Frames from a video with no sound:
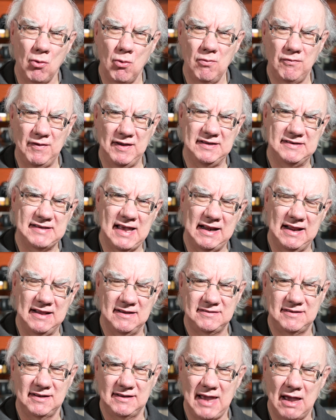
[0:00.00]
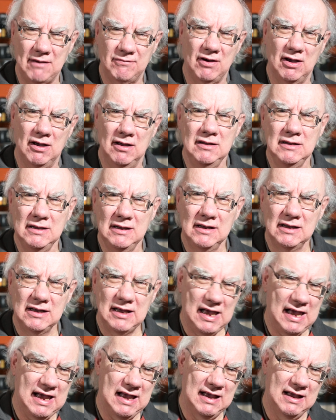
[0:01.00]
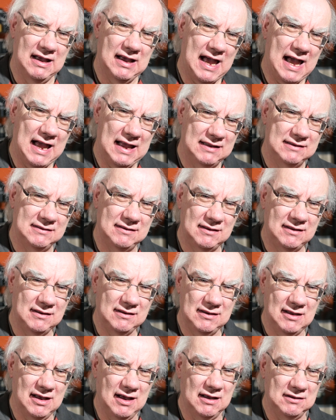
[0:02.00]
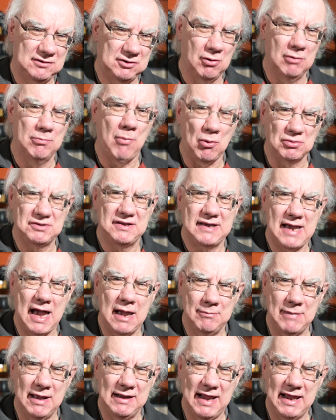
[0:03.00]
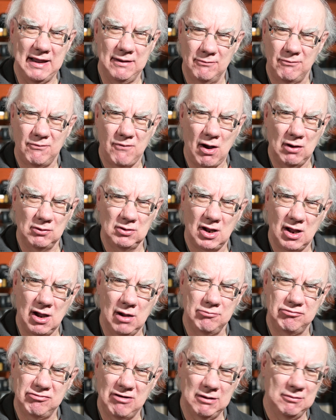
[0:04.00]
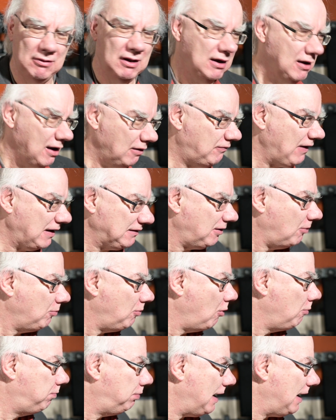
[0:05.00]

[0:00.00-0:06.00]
all these edits together uh, and uh, do a multicam edit in Final Cut Pro. In fact, I will